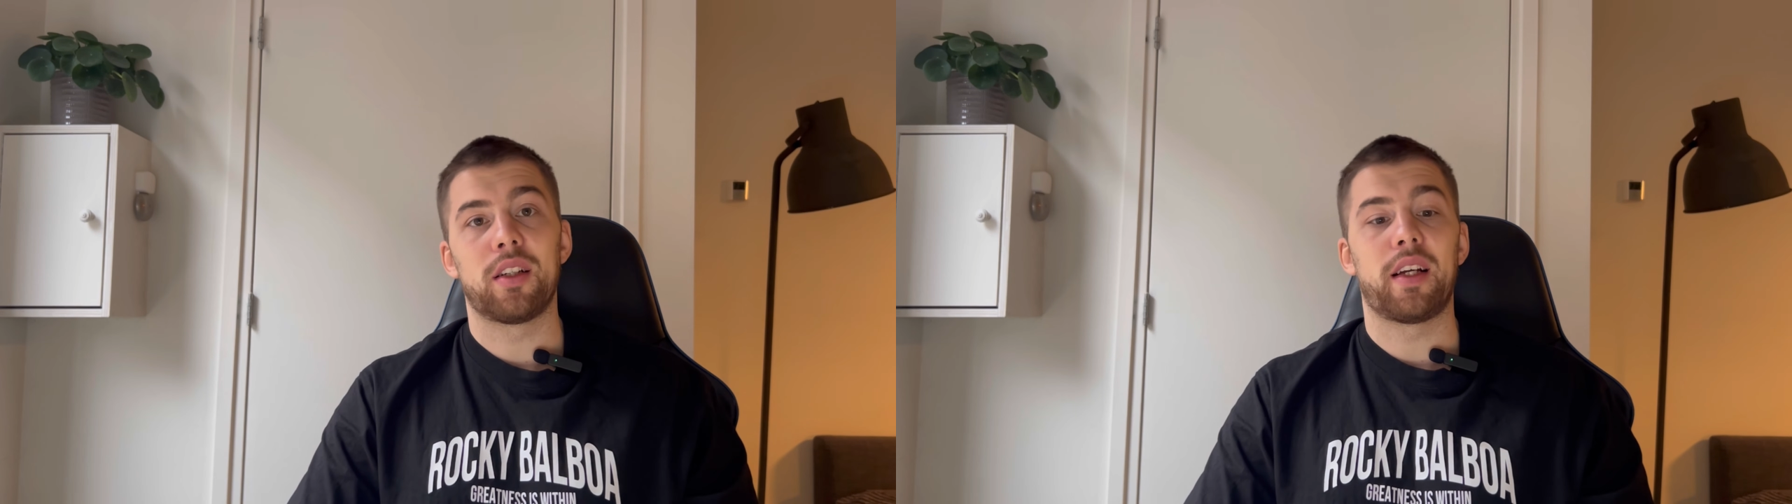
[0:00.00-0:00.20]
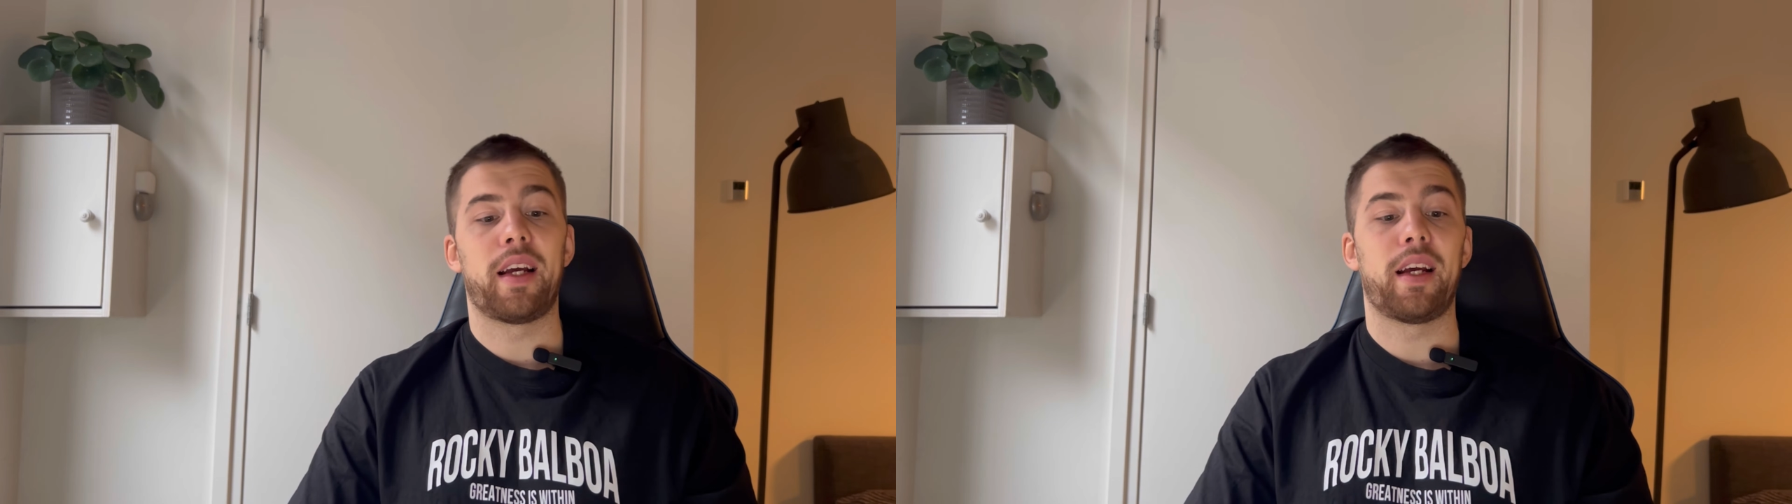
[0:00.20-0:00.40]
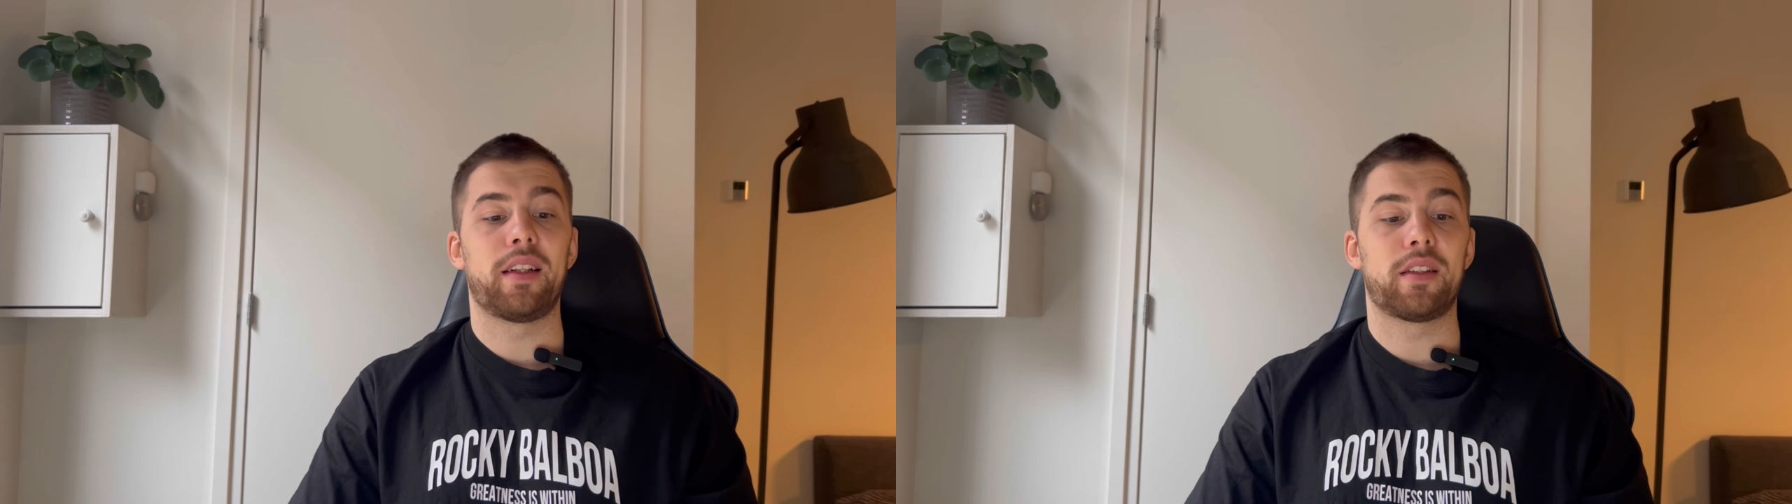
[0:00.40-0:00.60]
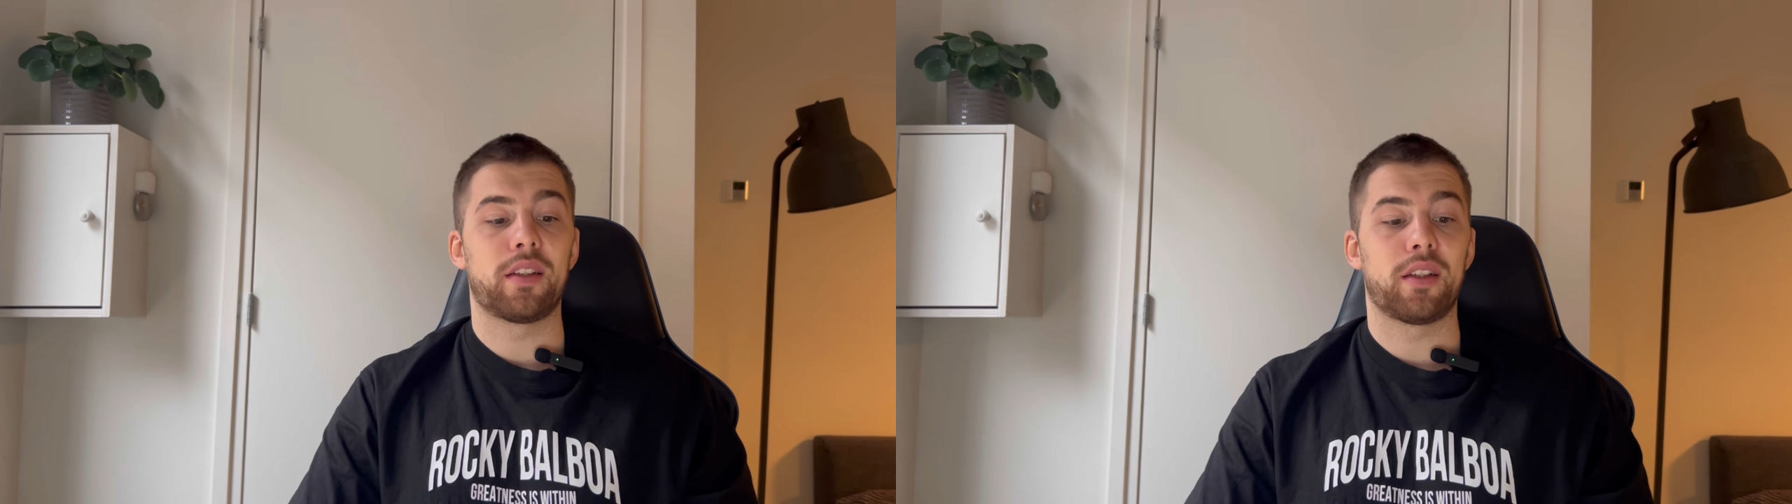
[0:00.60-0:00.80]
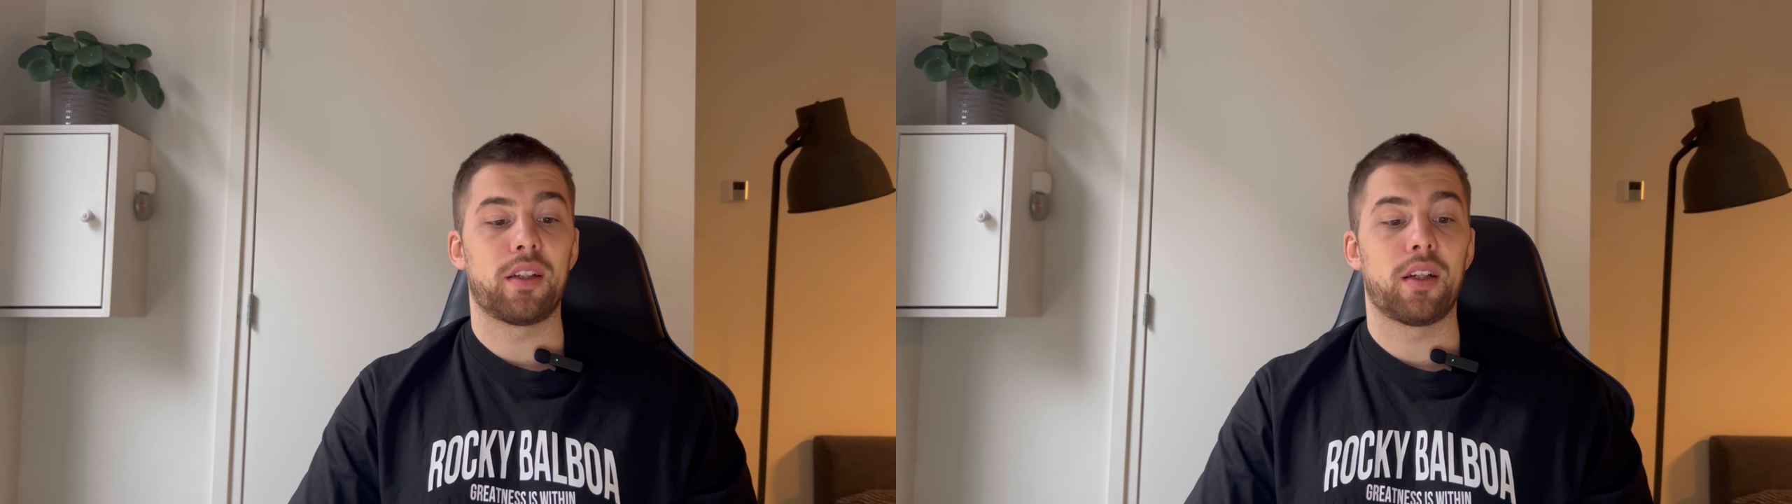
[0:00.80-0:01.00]
And
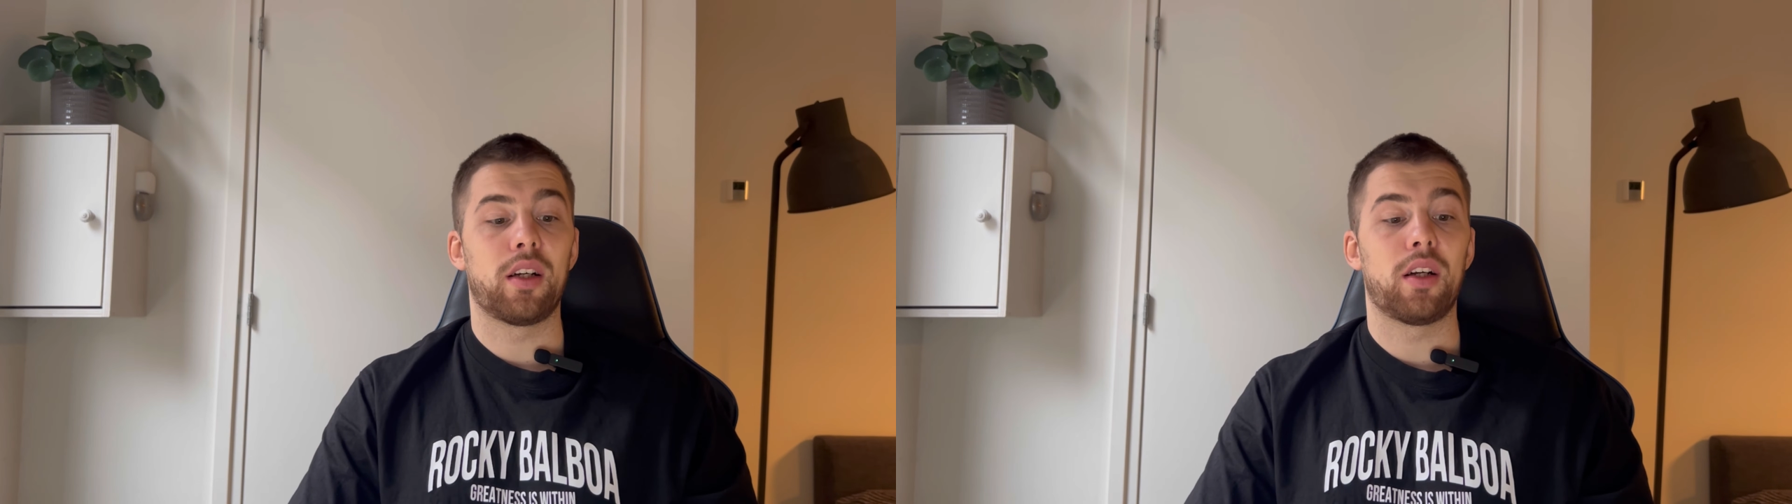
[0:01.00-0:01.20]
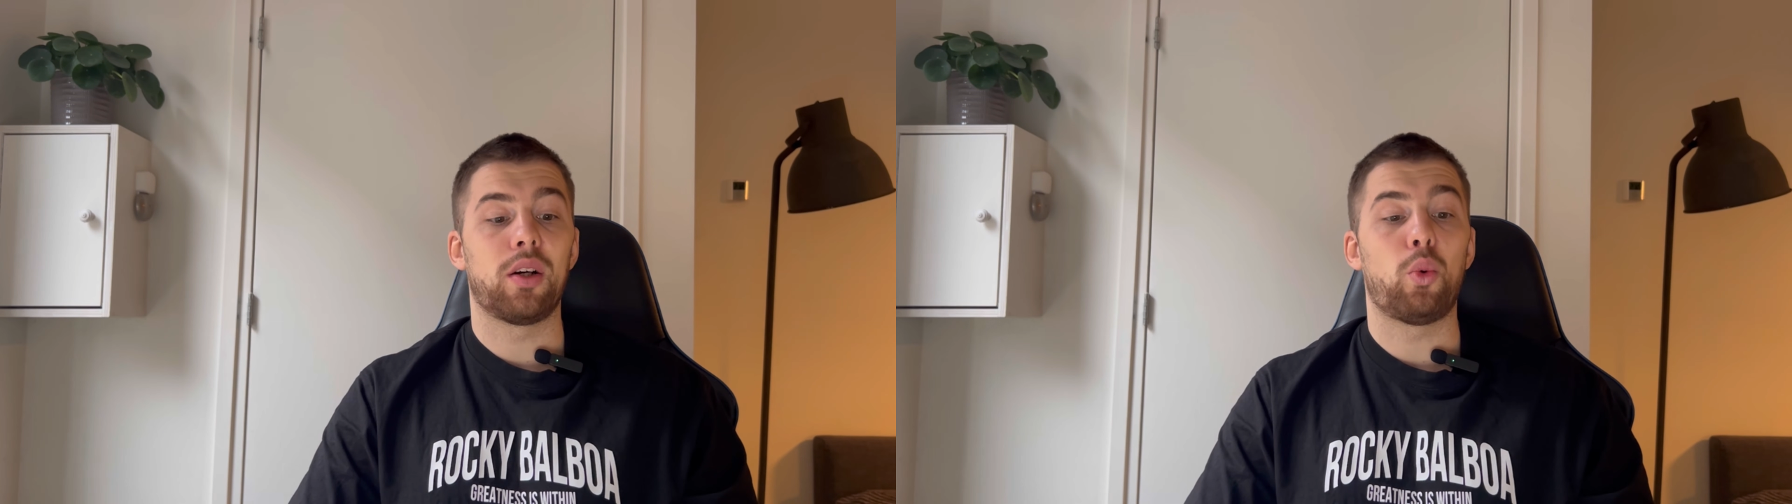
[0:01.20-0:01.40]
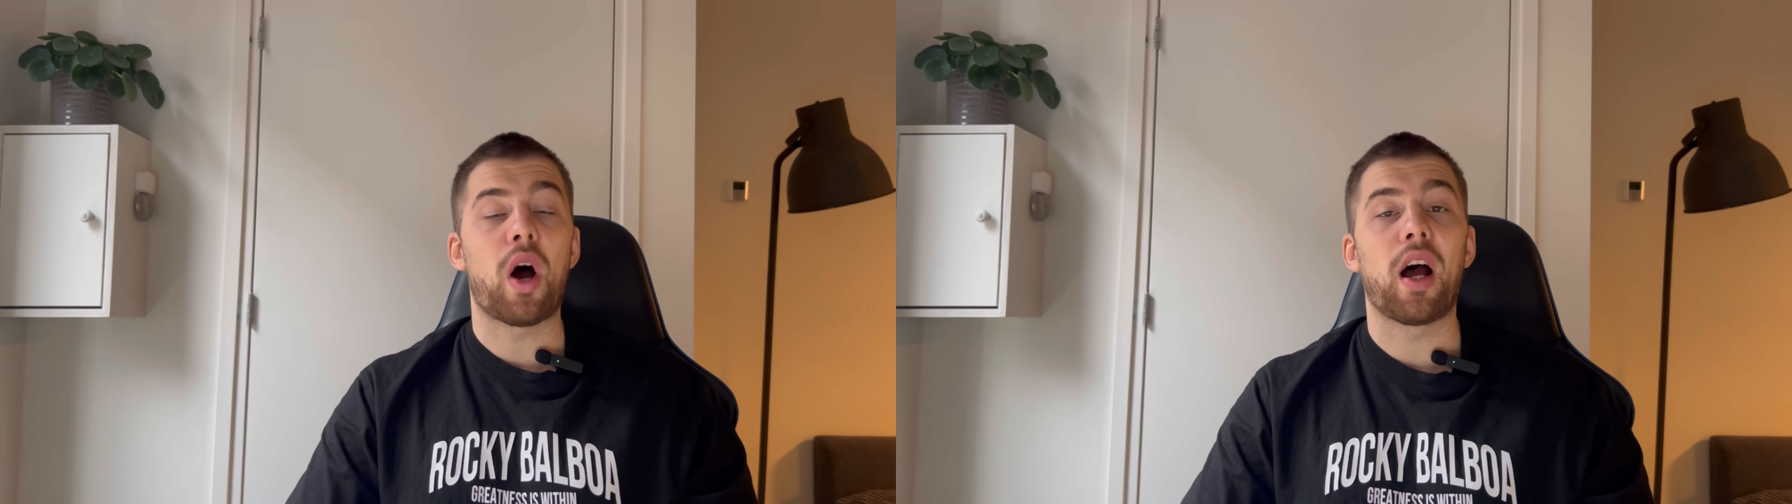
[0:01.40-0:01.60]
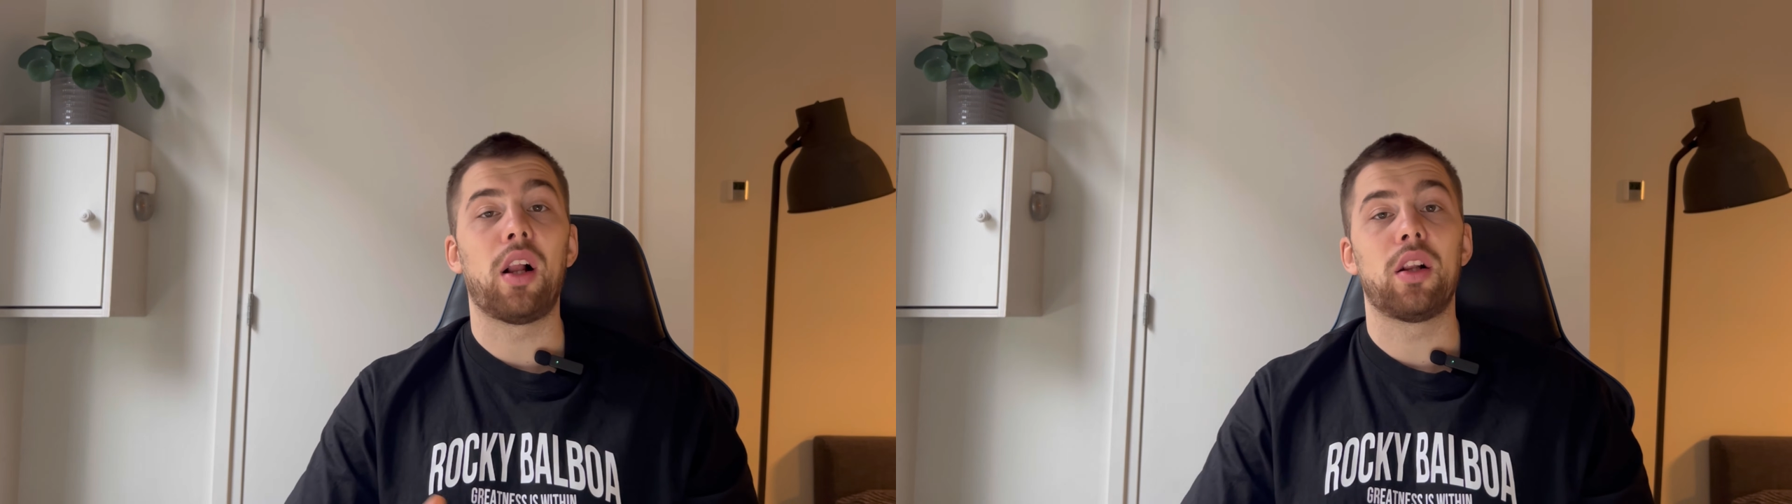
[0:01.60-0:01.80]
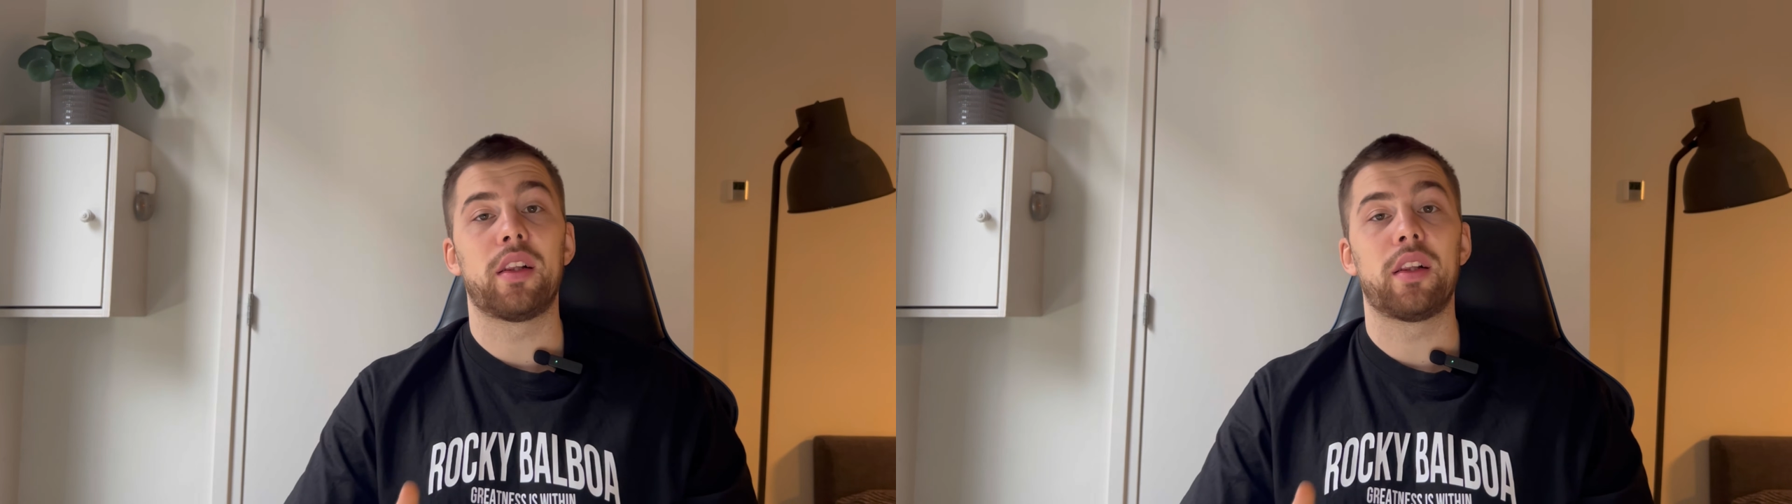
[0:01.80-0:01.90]
while